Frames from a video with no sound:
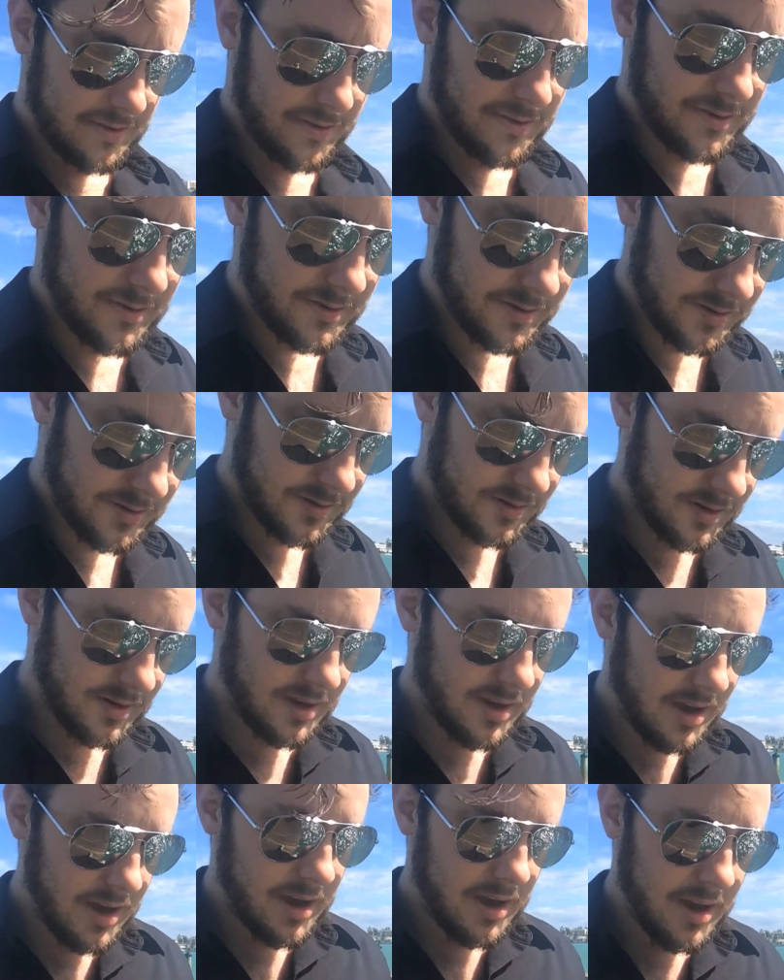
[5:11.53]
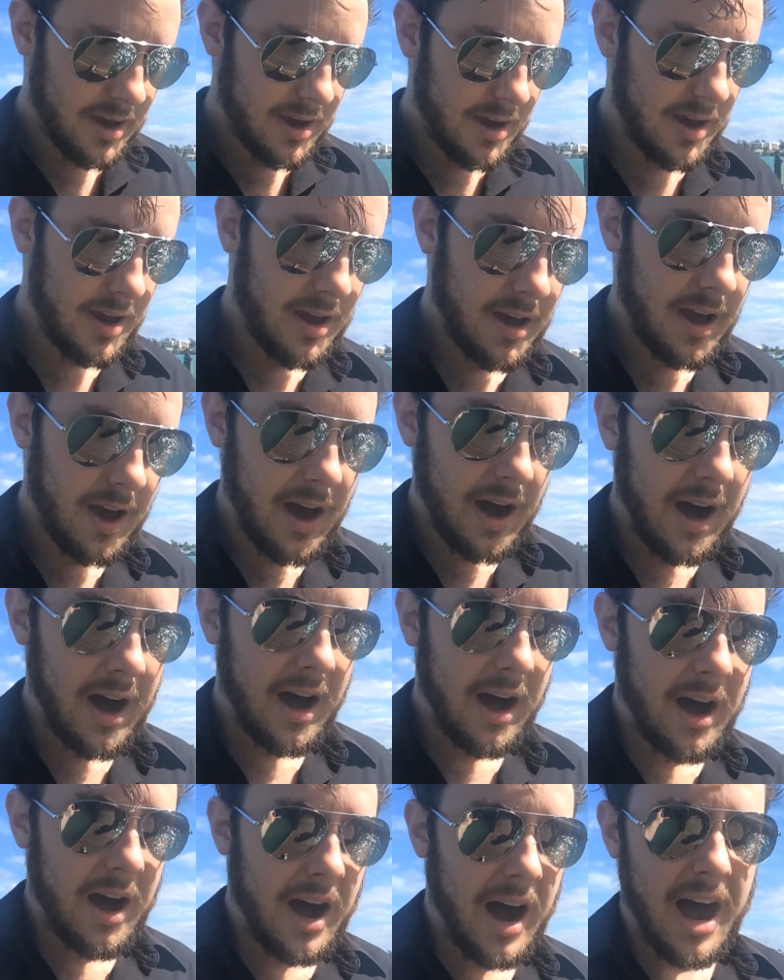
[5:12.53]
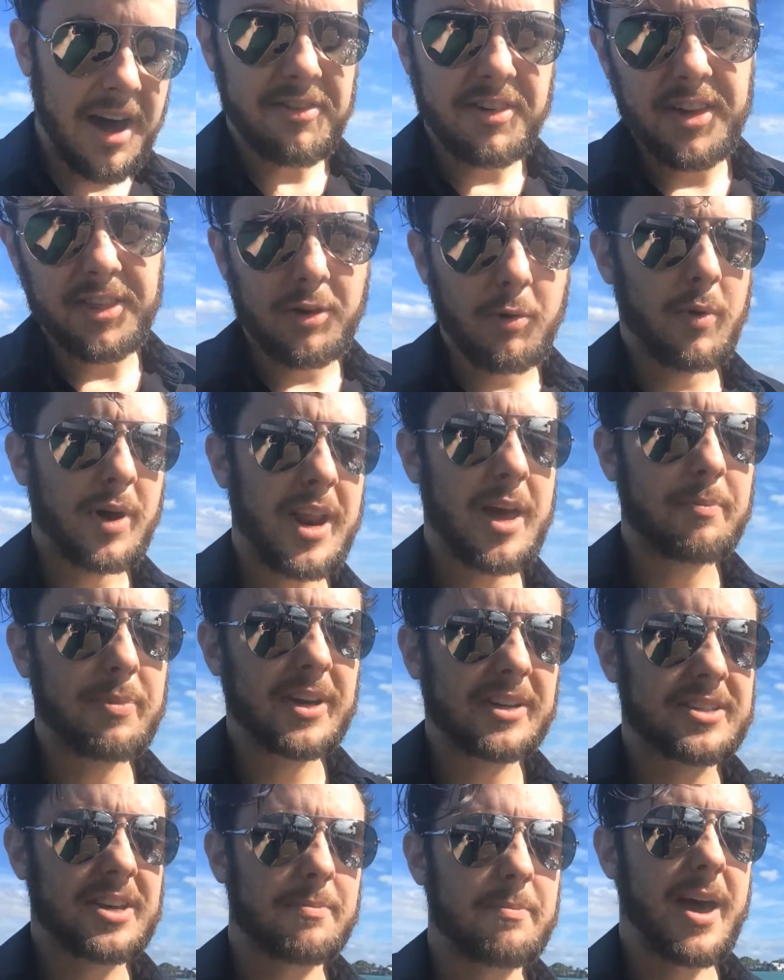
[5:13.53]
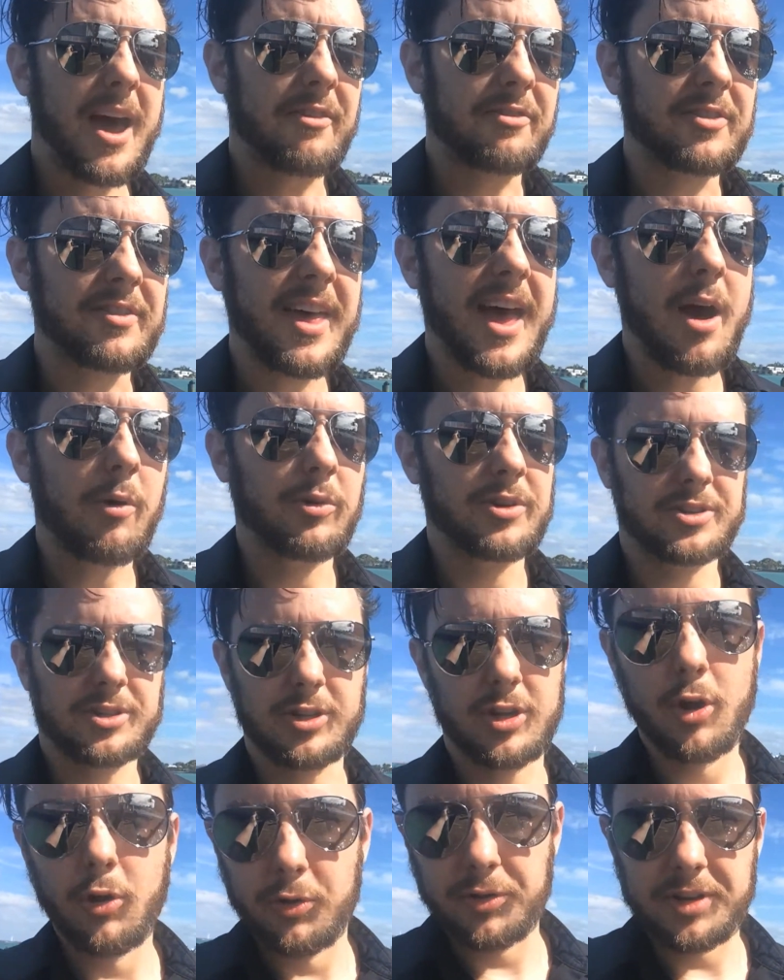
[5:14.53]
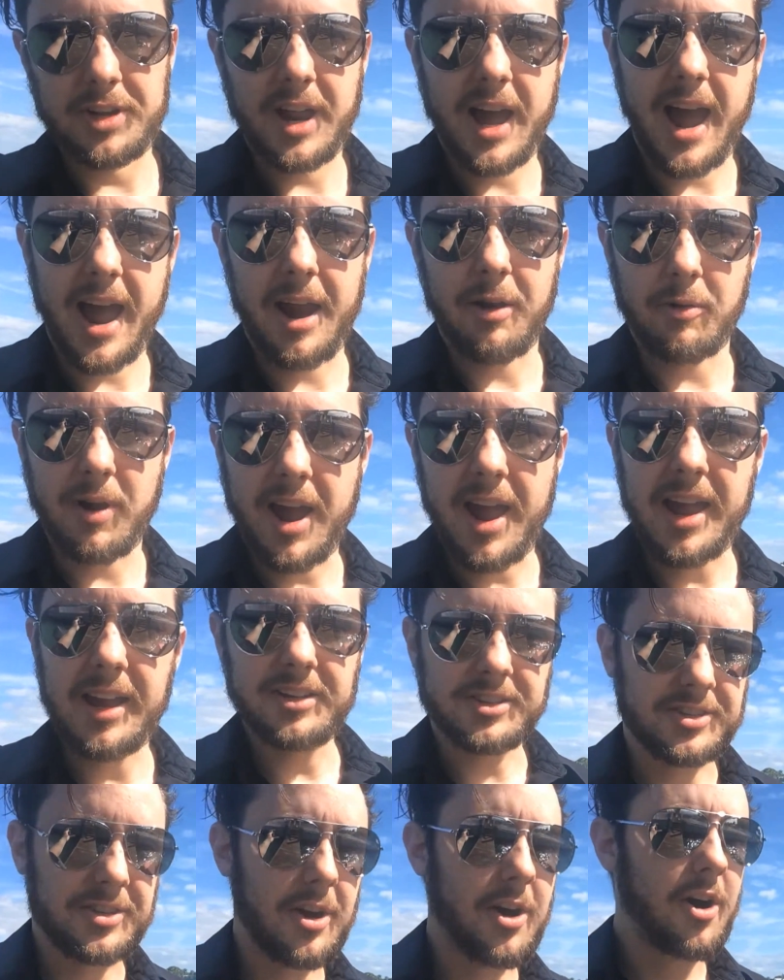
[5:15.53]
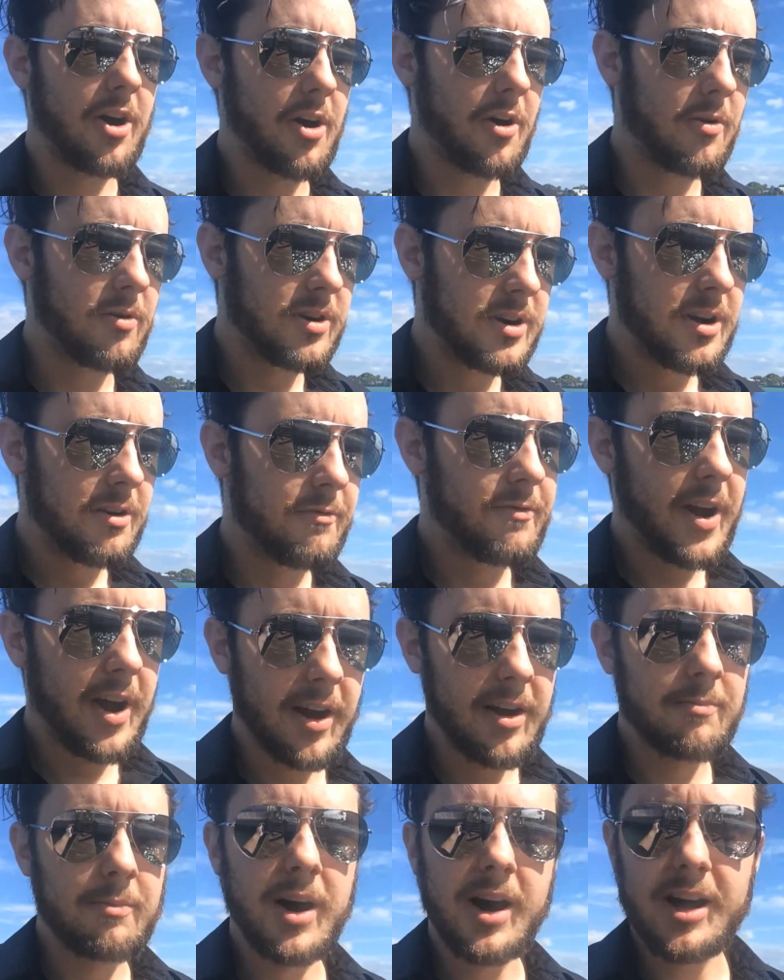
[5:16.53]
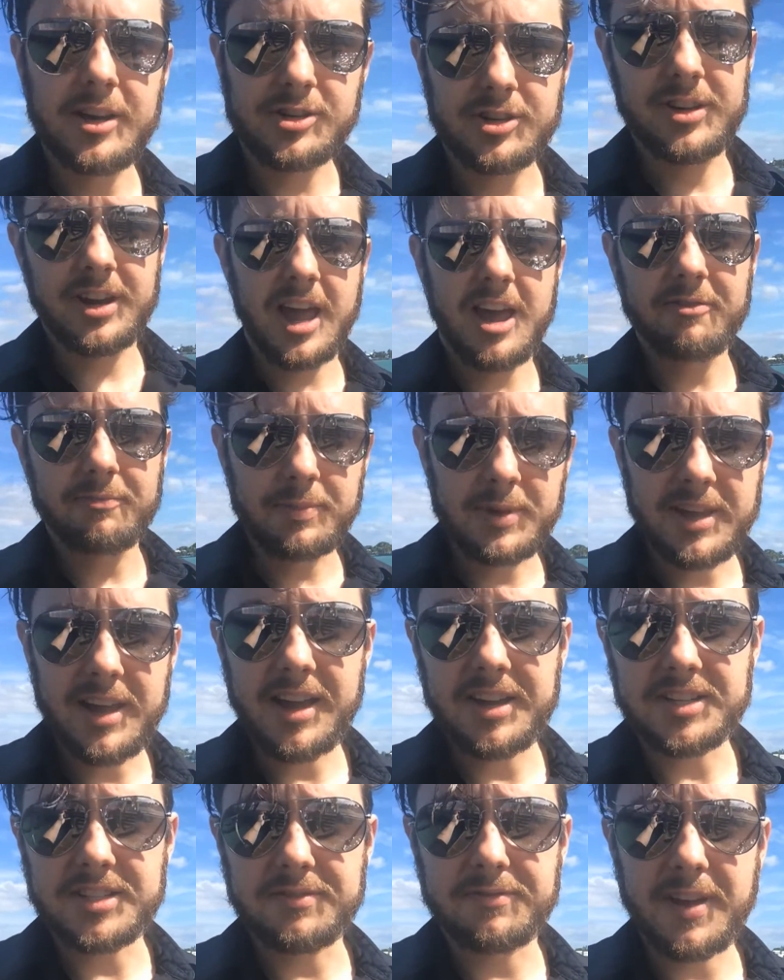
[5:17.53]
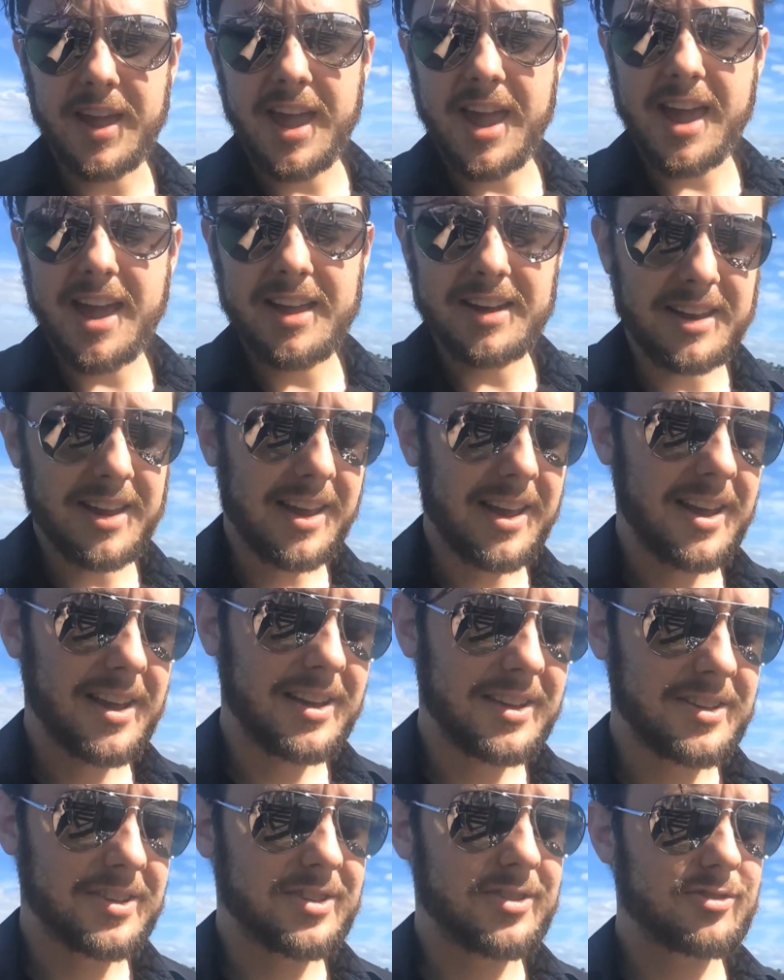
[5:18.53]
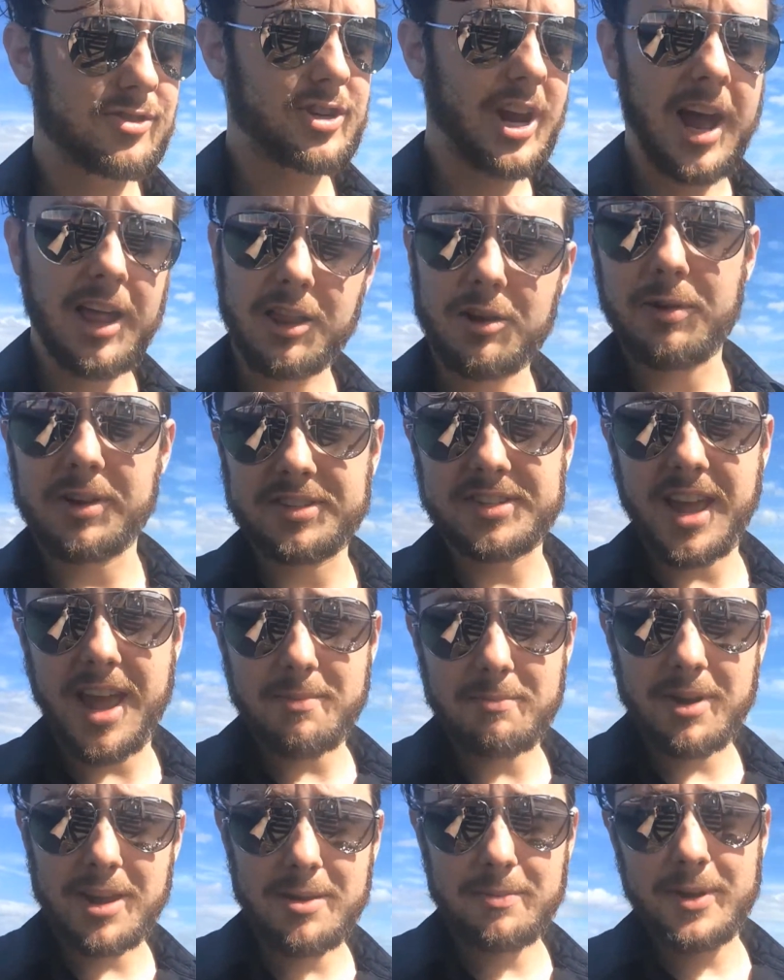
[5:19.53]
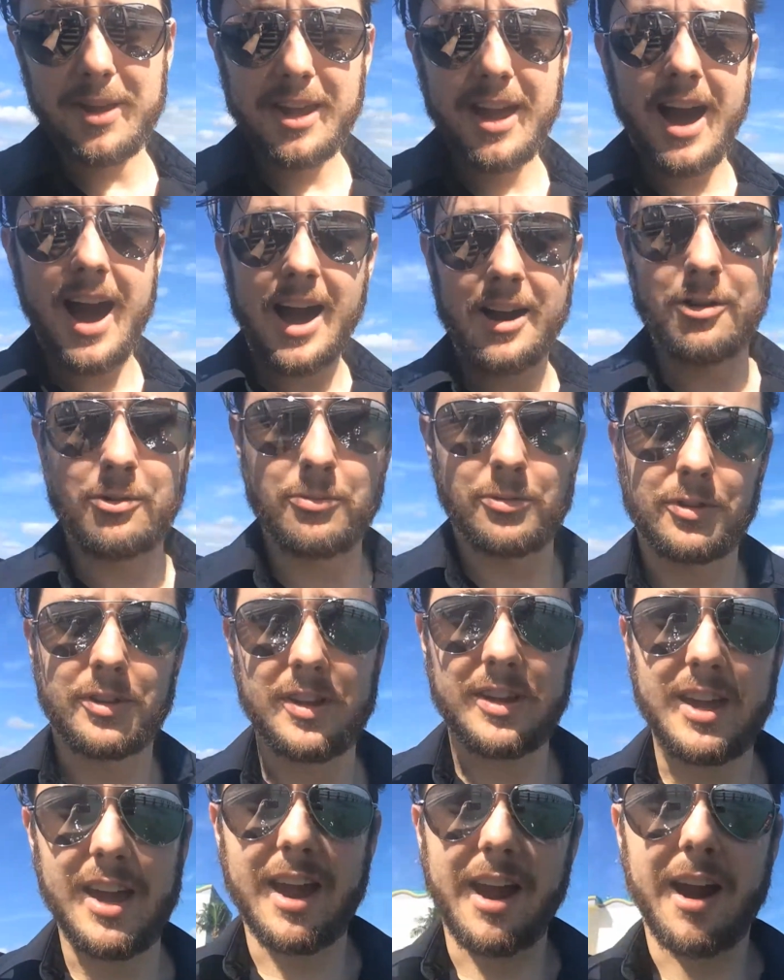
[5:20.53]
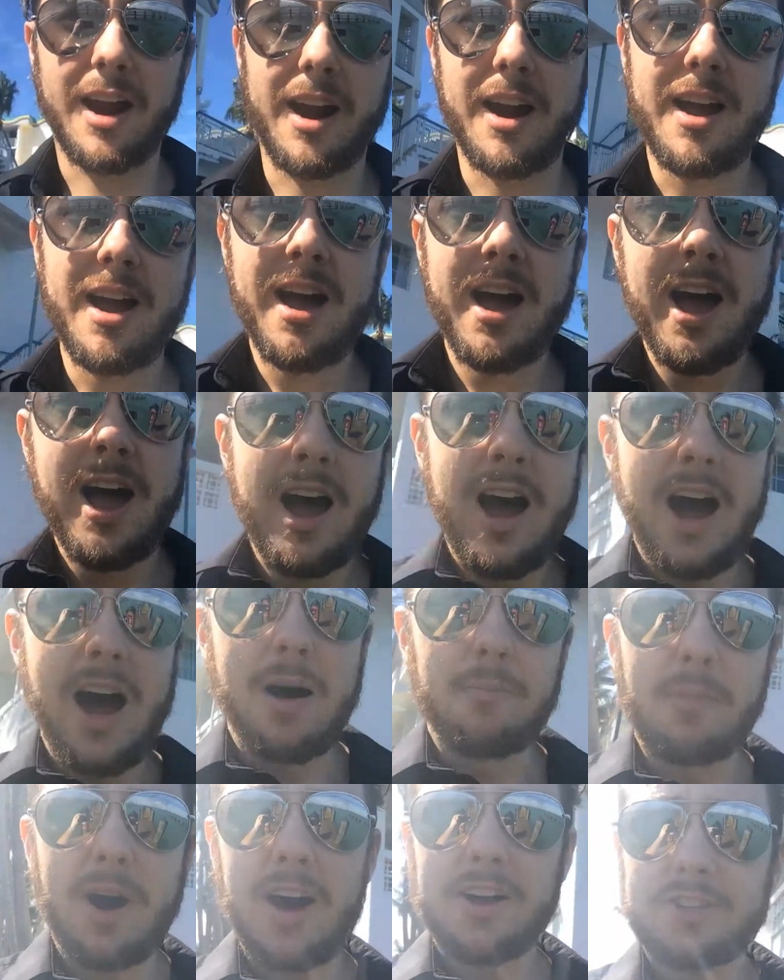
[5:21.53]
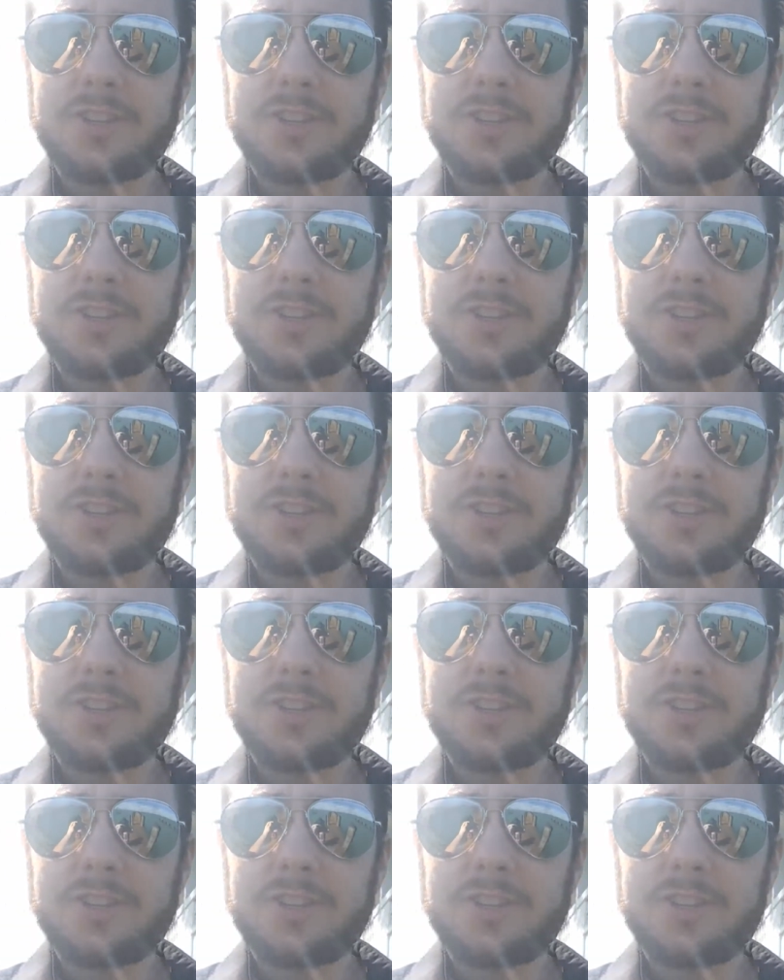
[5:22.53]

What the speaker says: I kind of thought video games were a waste of time for a while. I really didn't have any time to play them. And my friends all kind of thought that action movies were just stupid.